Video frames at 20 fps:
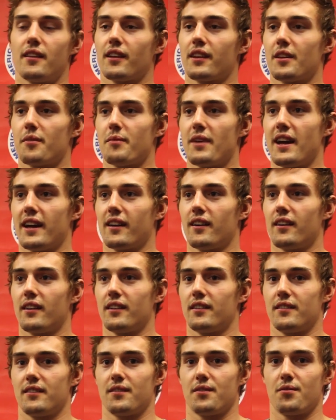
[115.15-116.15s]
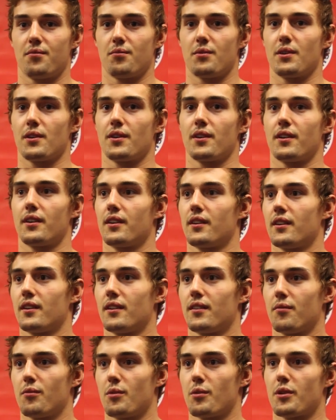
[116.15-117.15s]
Looking back on it,
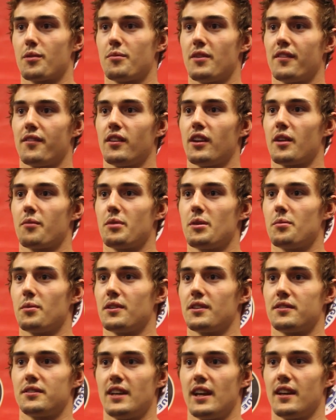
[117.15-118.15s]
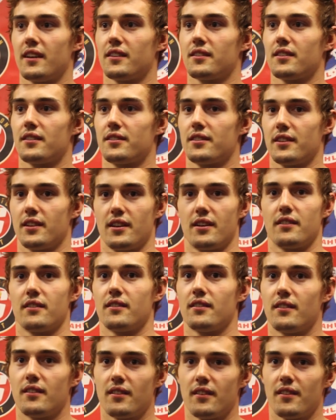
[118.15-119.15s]
we weren't above a lot of people in the standings this year, and
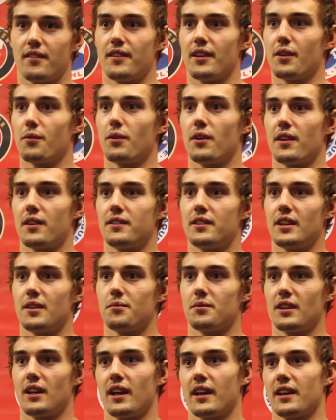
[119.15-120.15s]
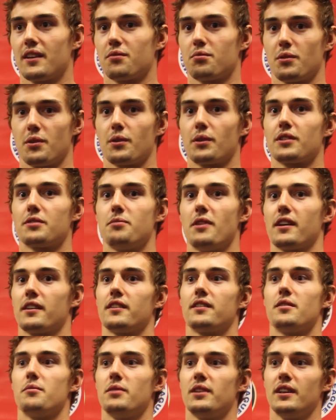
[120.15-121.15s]
they're one of the teams that I guess we were
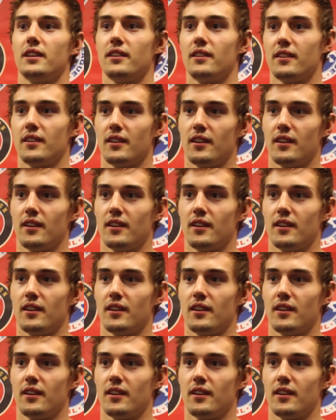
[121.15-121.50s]
expected to beat.